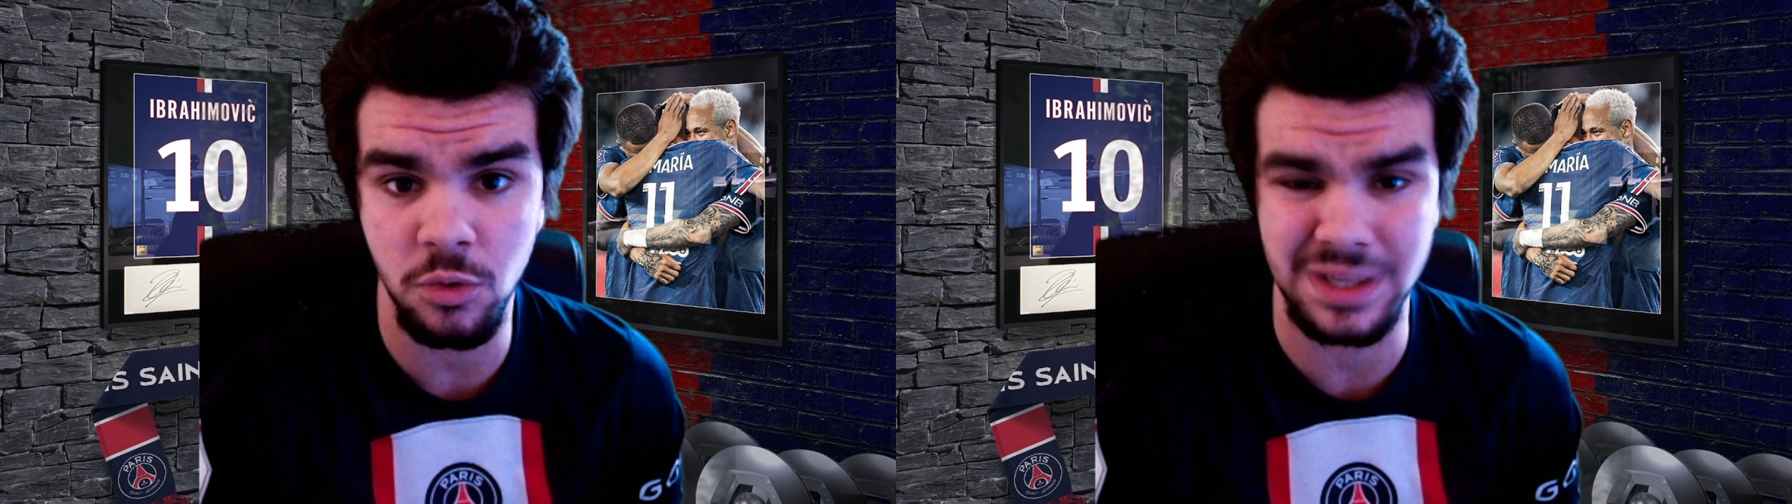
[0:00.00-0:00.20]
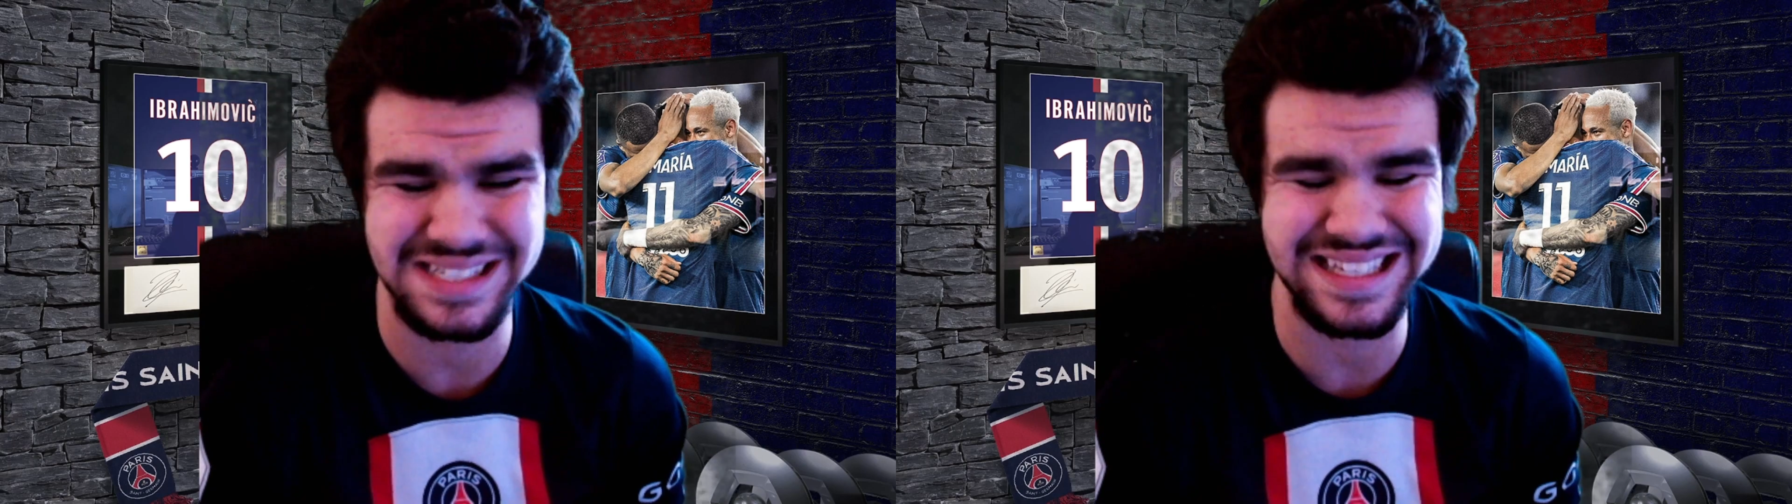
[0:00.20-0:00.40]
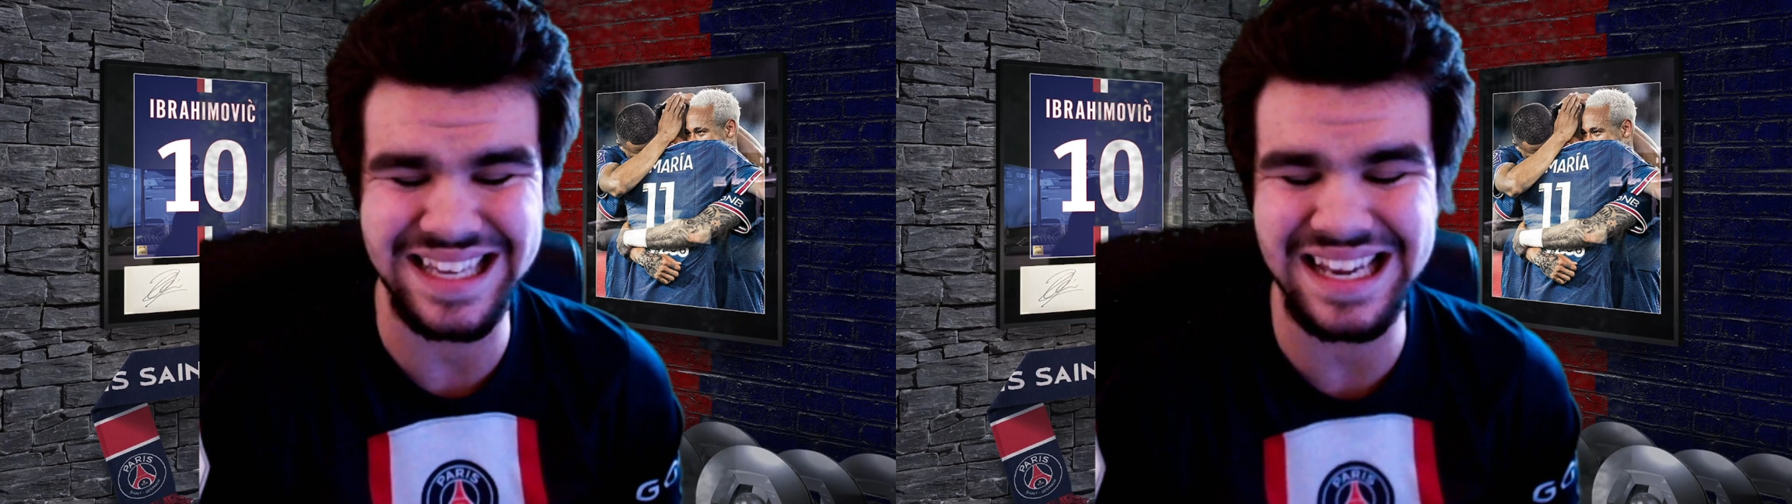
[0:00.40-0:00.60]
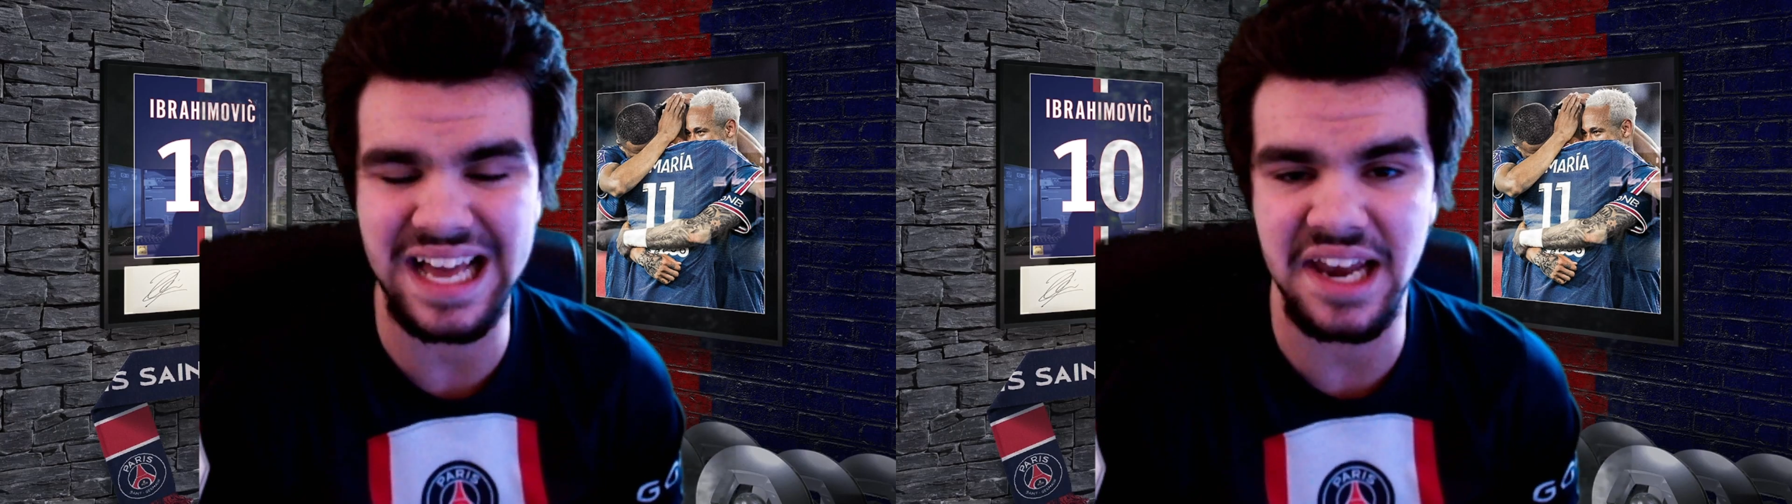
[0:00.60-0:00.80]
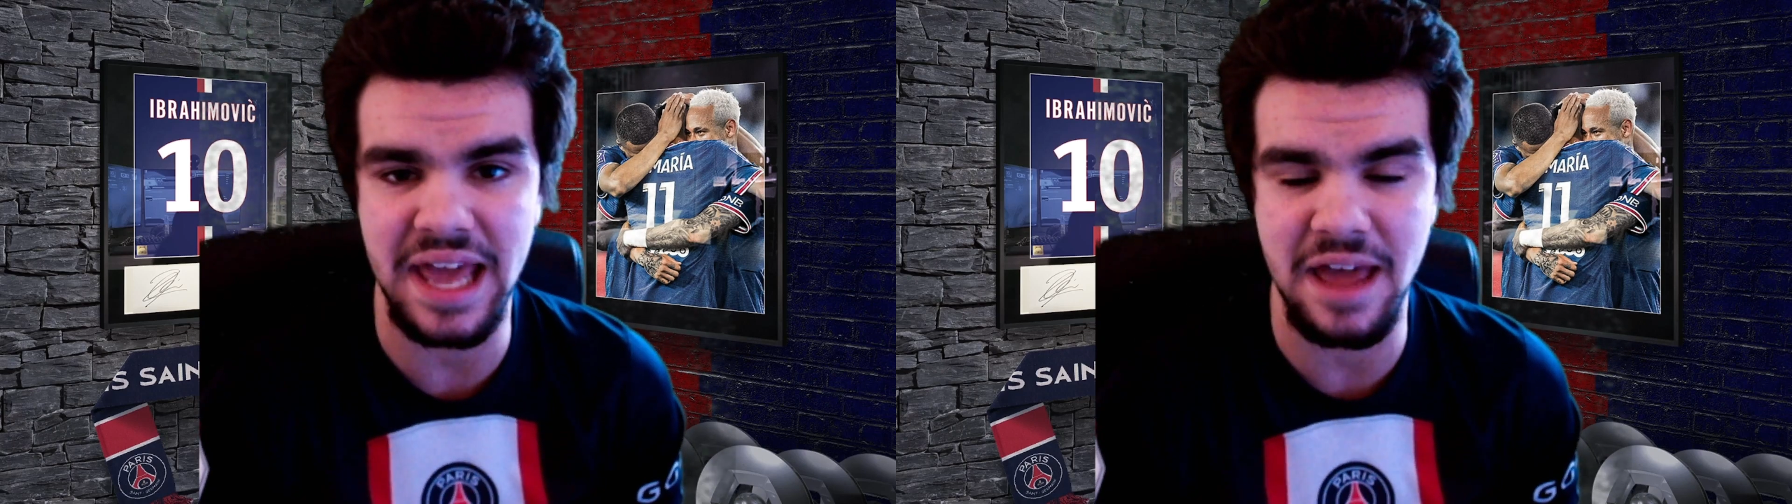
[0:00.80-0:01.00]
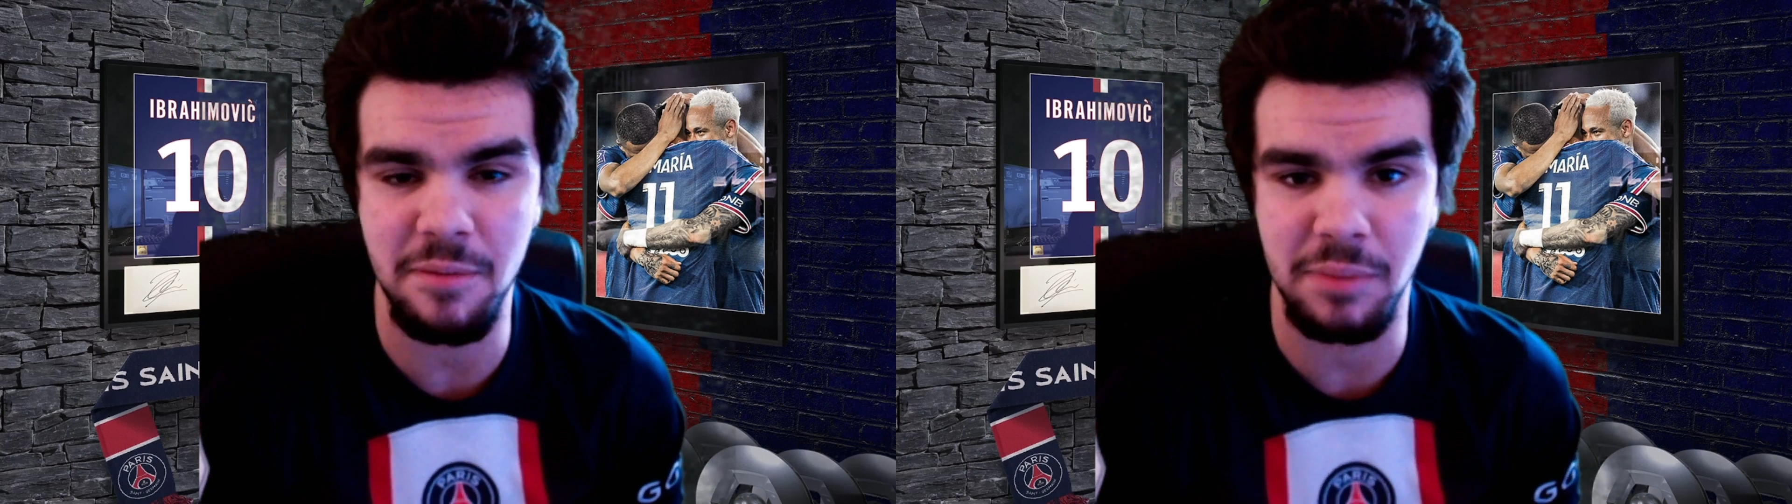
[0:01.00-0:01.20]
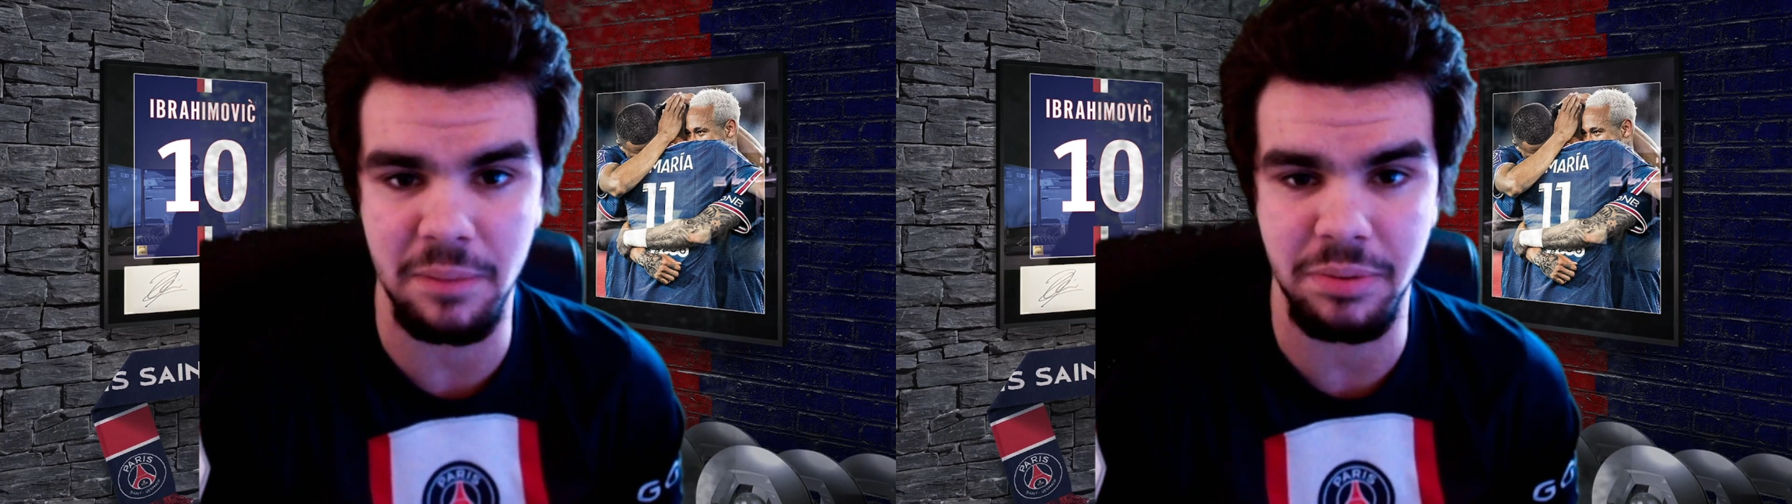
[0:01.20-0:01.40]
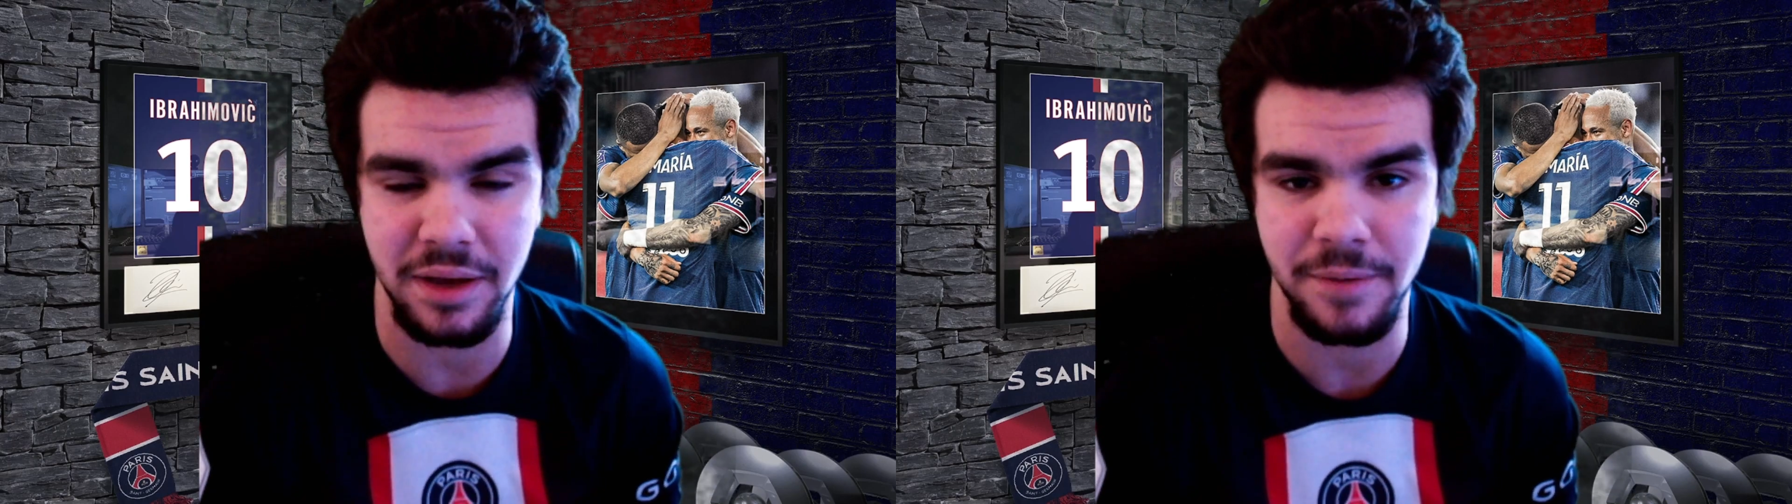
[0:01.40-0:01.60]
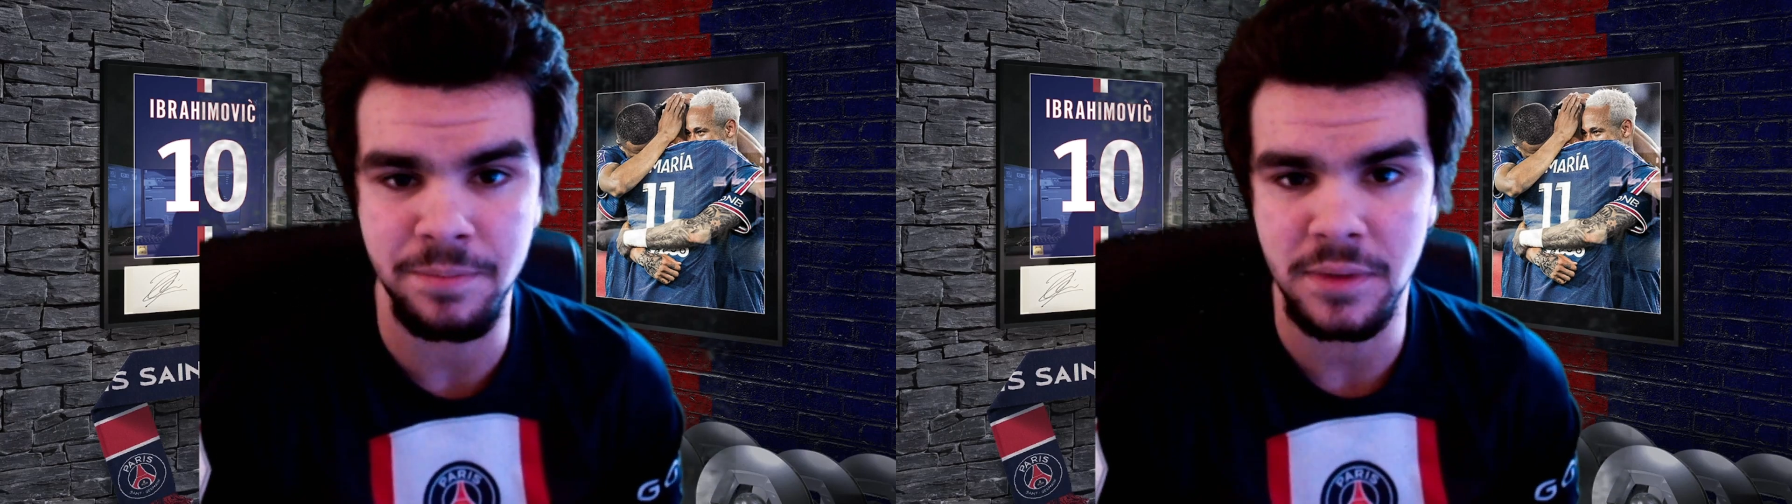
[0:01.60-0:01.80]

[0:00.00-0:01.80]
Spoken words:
was Kylian Mbappe.